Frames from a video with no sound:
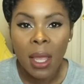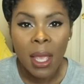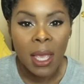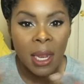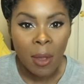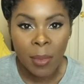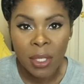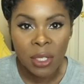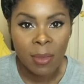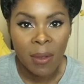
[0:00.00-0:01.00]
and I'll
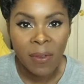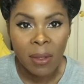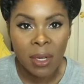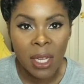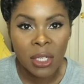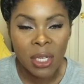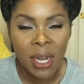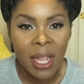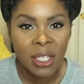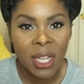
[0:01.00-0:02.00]
mention my foundation. I
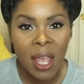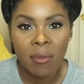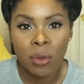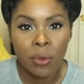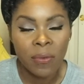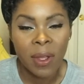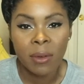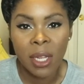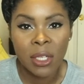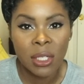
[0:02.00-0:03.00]
actually have a new
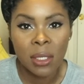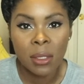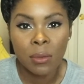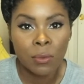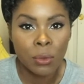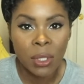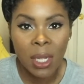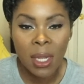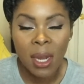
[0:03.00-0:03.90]
foundation routine.